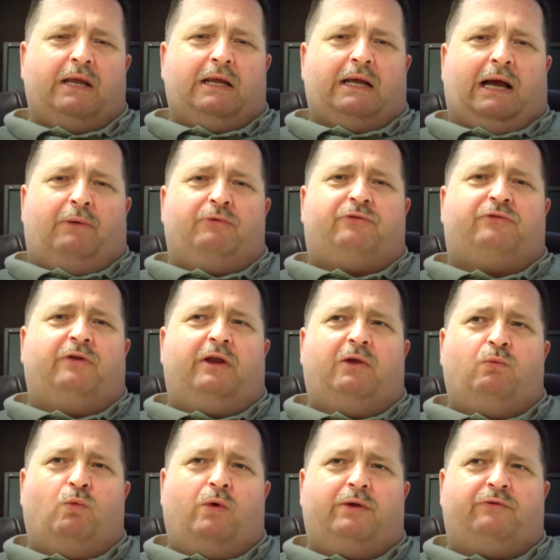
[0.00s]
I was
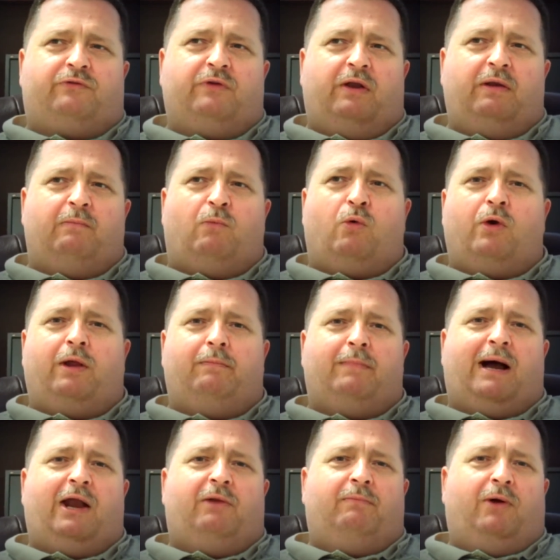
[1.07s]
sitting one Sunday morning
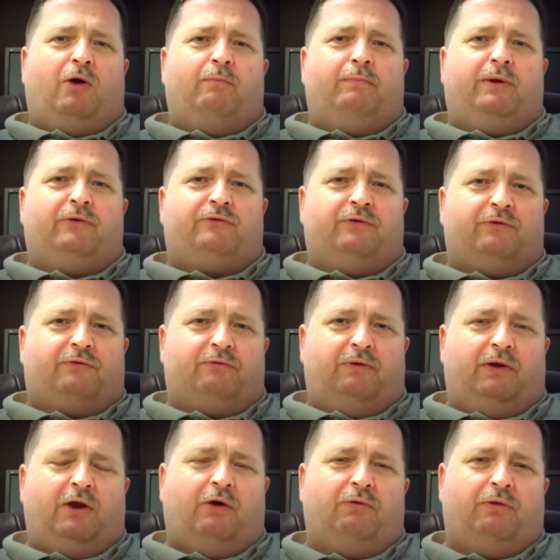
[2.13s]
minding my own business.
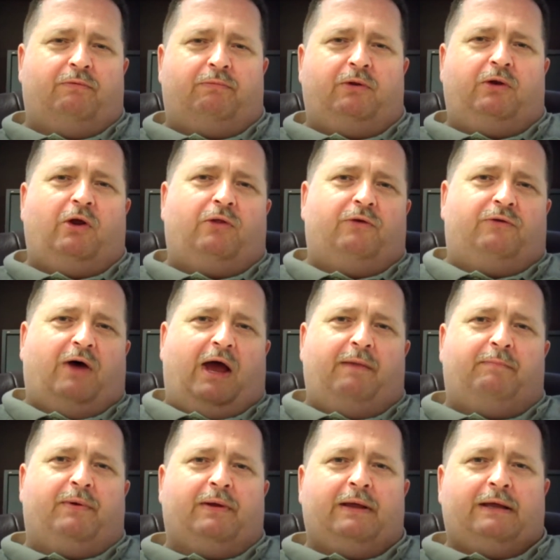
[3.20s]
You know the type.
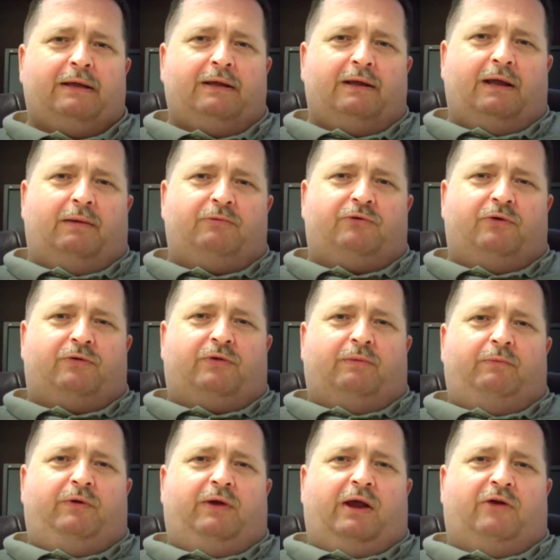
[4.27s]
I'm sure some
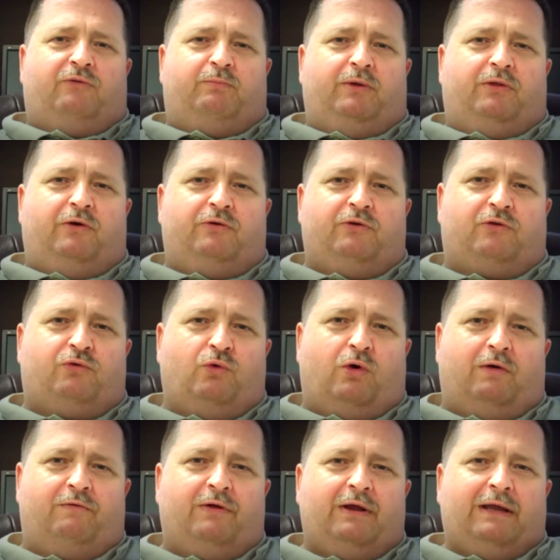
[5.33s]
of you guys have been there, just sort
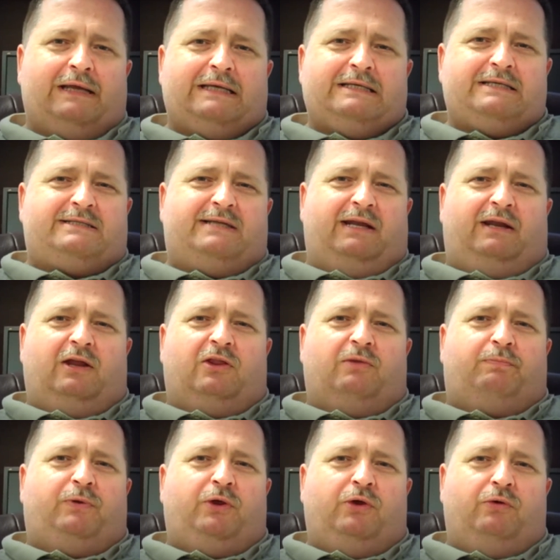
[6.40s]
of sitting in the
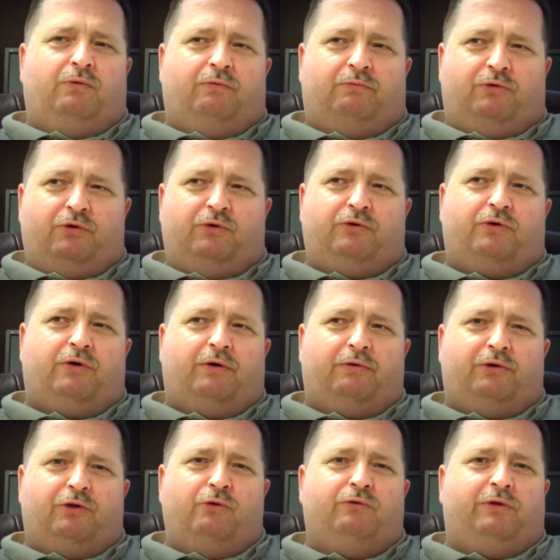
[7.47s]
pew, doing your
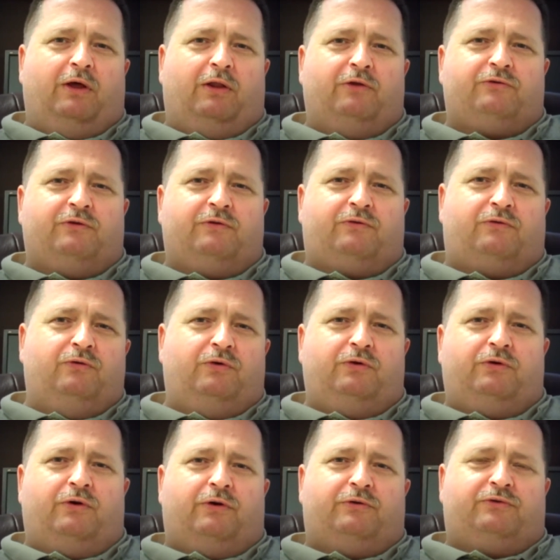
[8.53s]
due diligence, doing
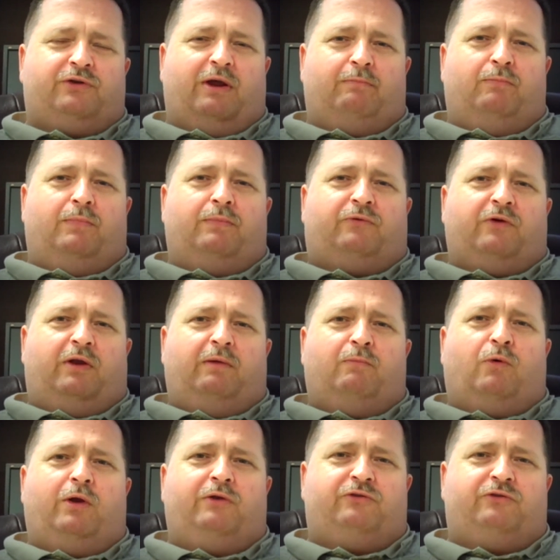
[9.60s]
your Sunday morning